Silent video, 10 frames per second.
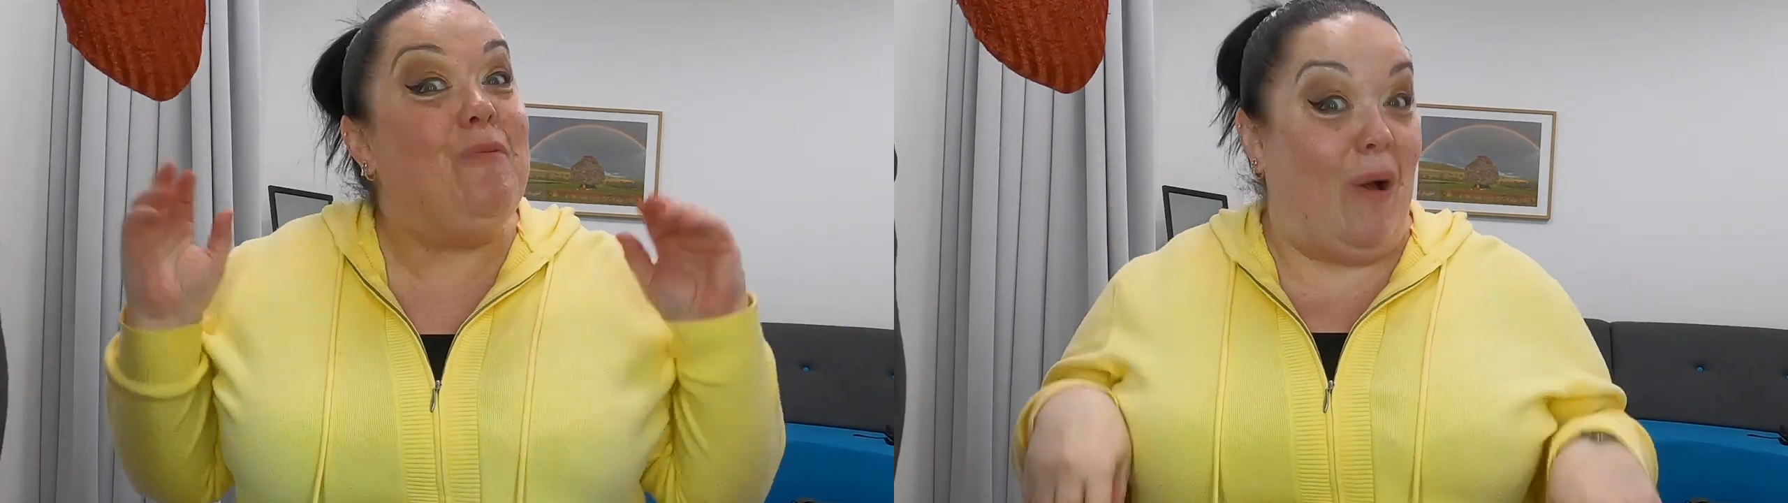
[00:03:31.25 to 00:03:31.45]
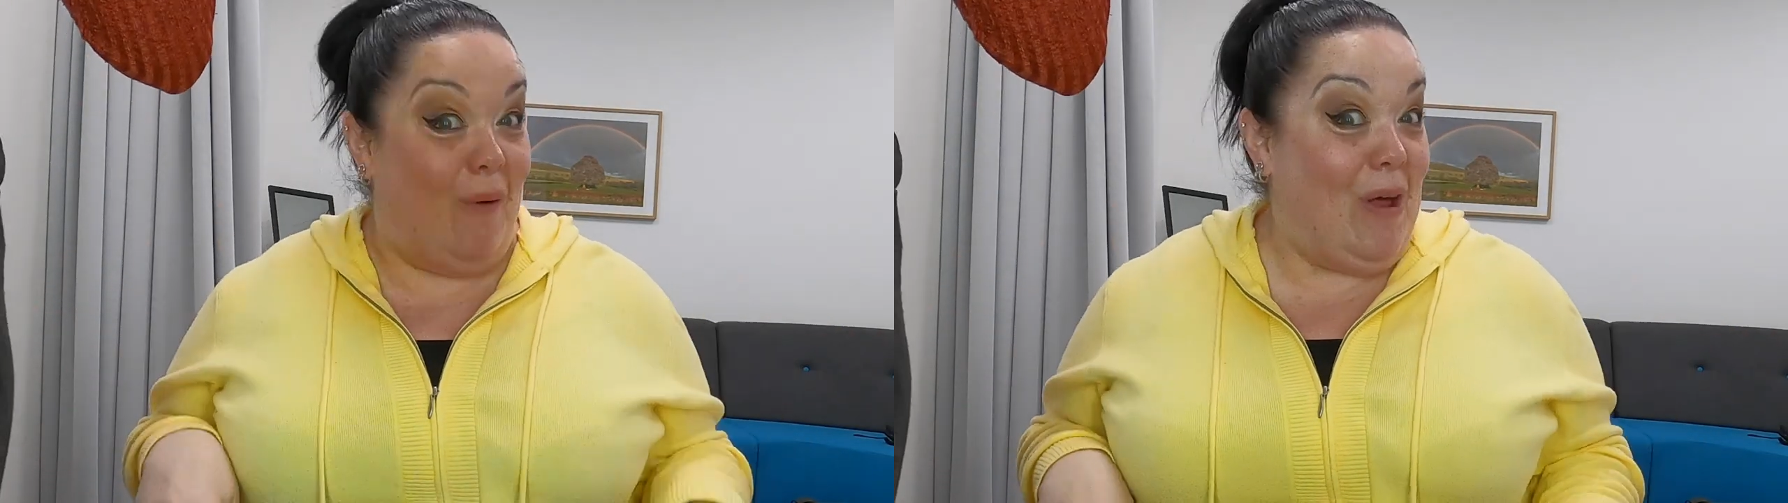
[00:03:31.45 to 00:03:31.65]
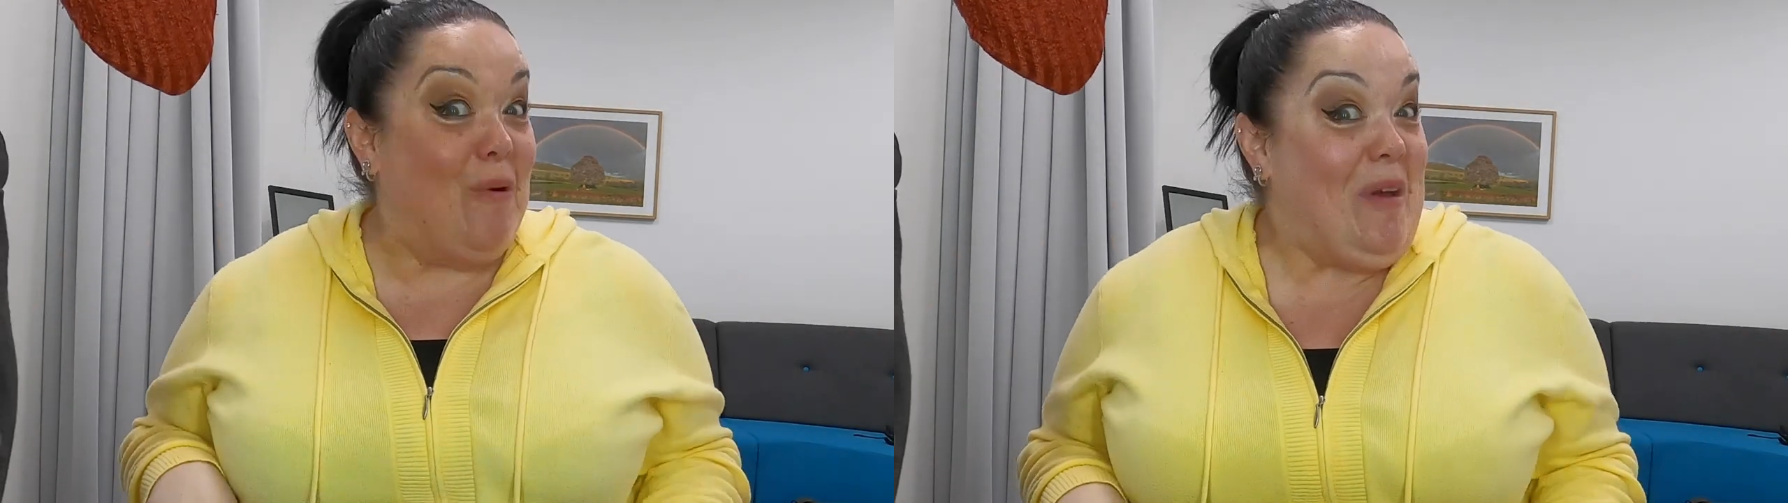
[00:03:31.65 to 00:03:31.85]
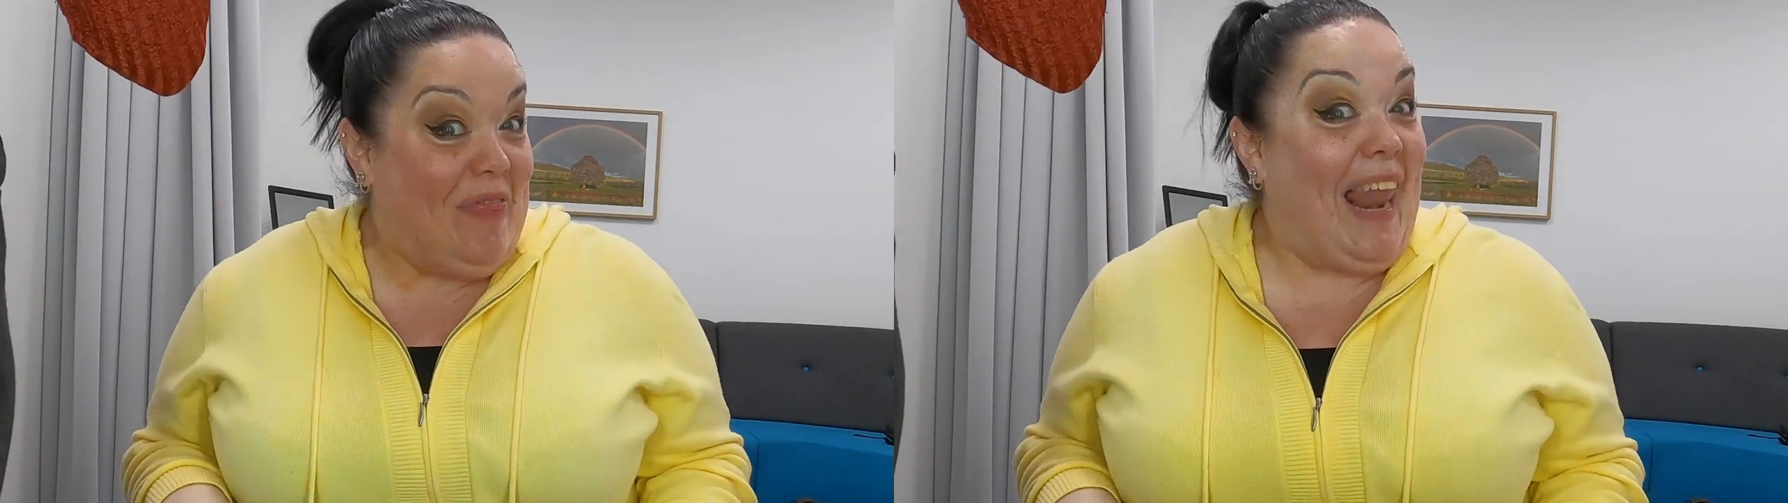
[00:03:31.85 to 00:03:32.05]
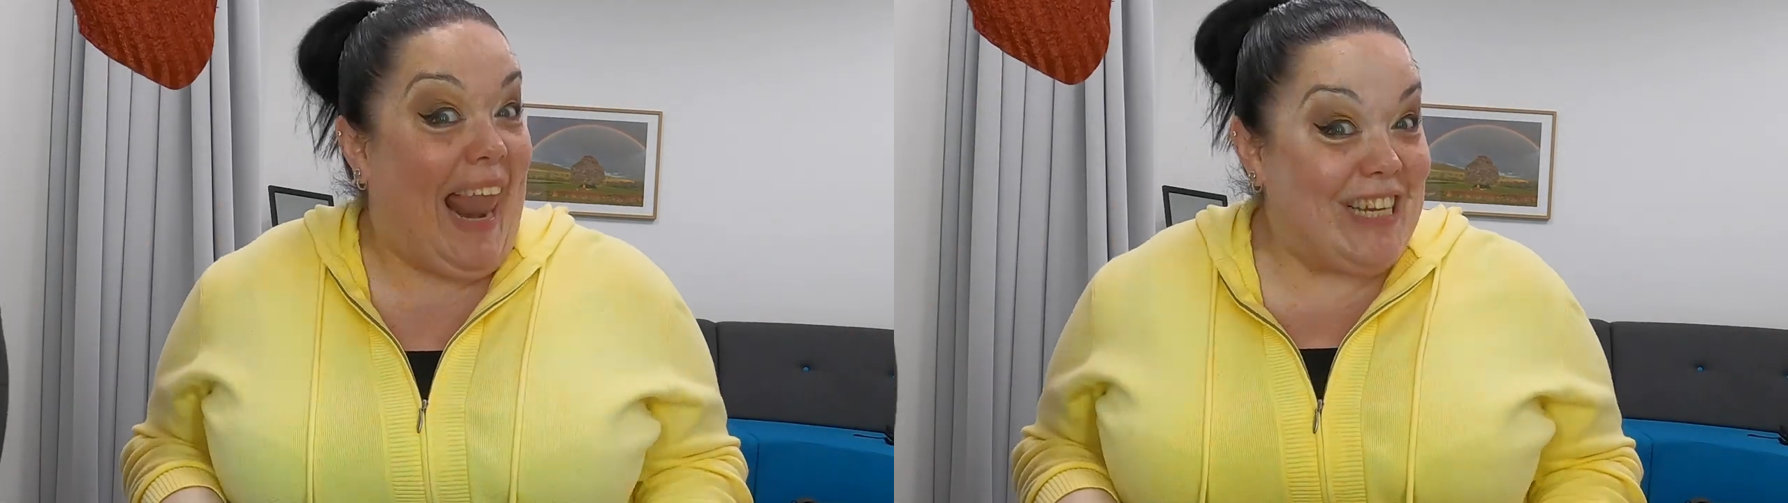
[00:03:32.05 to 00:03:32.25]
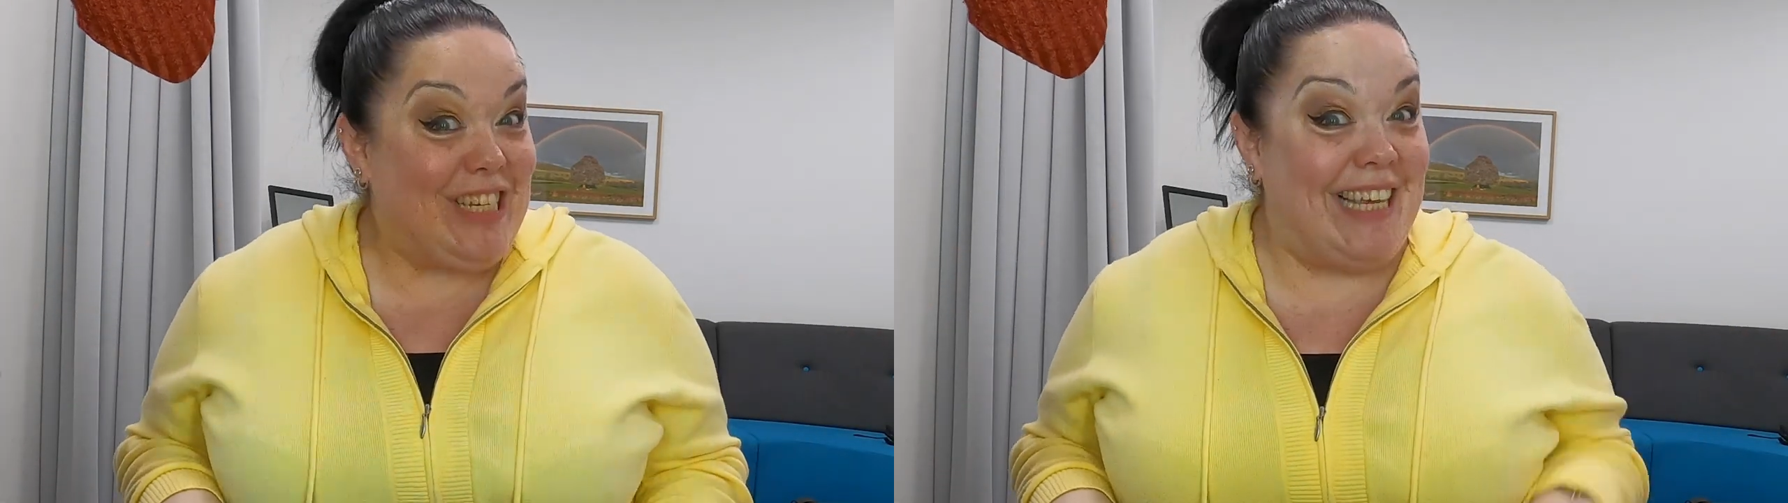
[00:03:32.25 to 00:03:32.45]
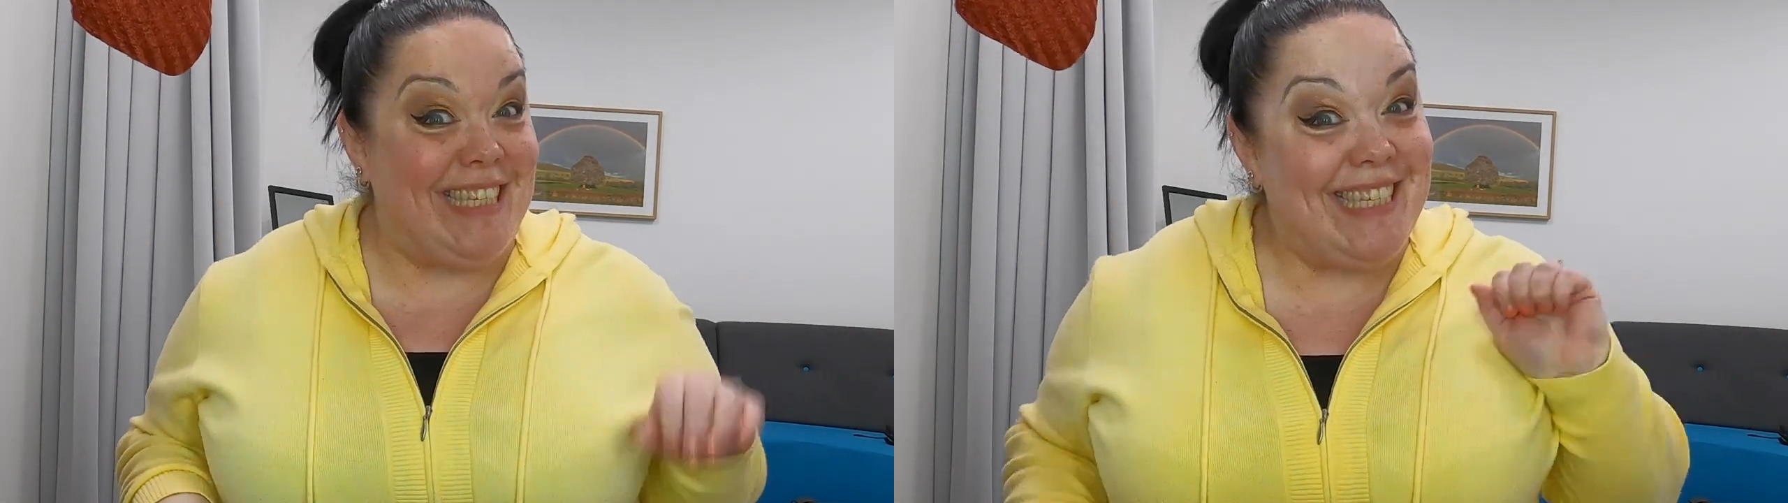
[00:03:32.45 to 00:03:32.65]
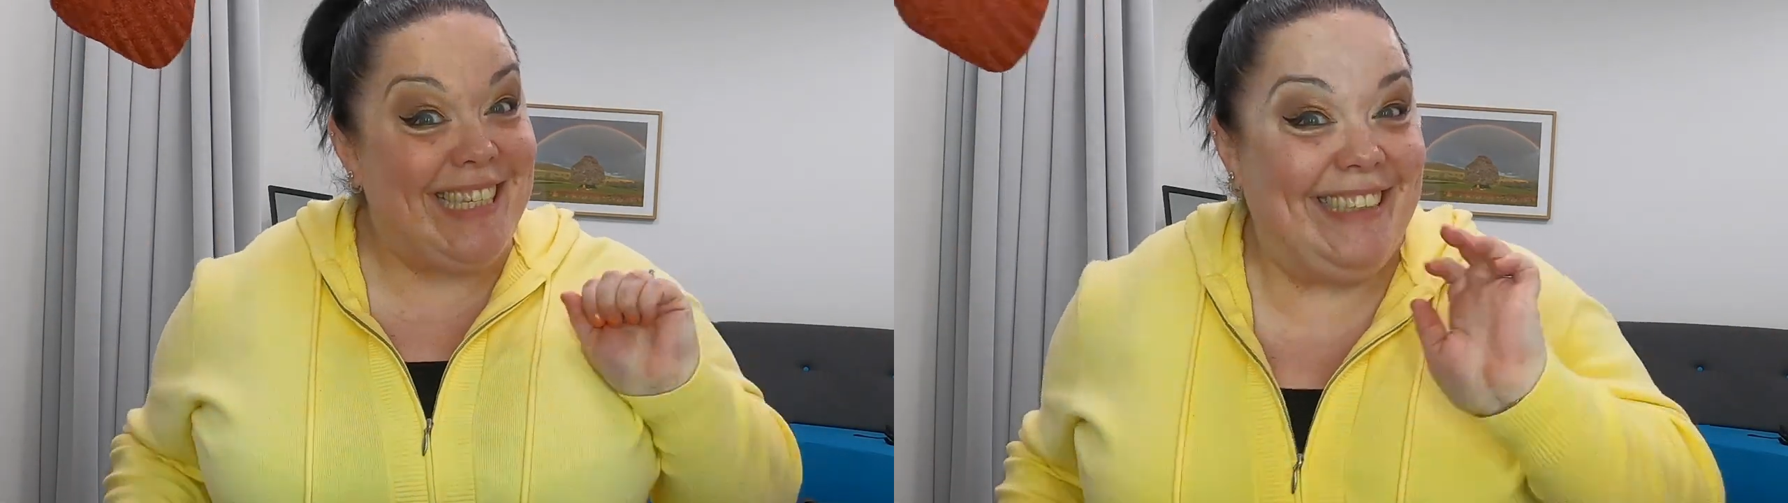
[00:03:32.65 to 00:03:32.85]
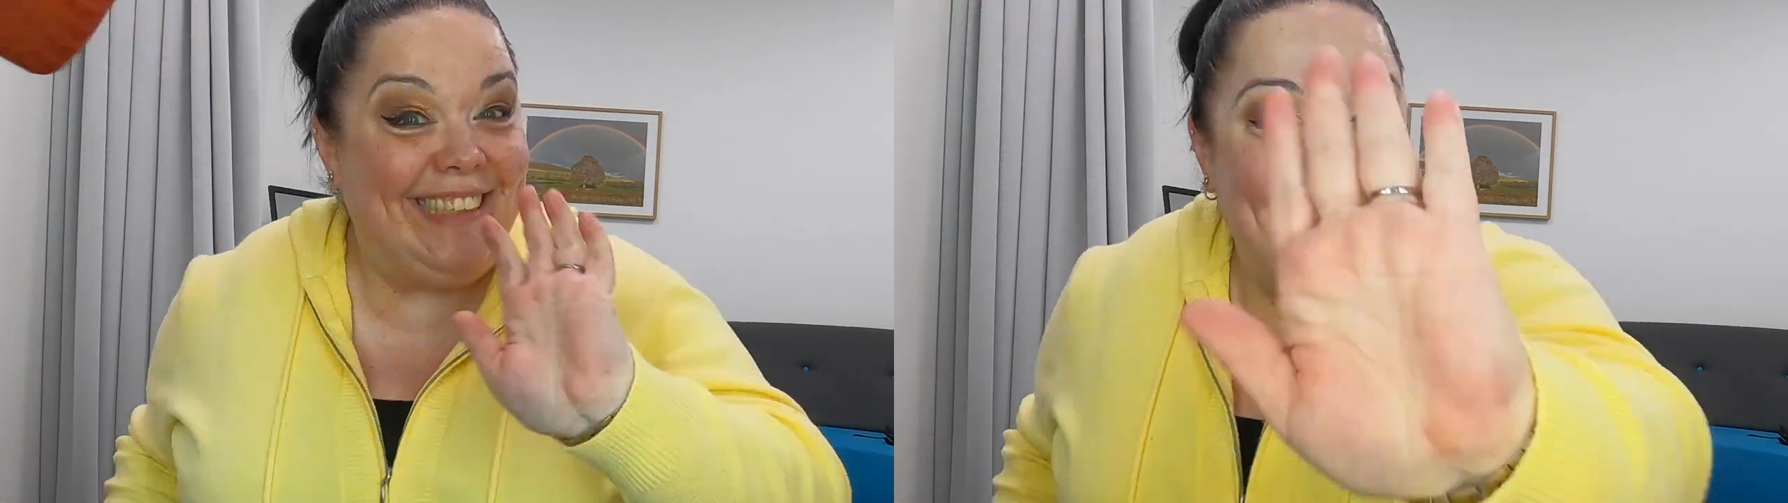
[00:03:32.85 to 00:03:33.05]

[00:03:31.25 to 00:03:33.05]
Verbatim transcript: we're going on with the lashes.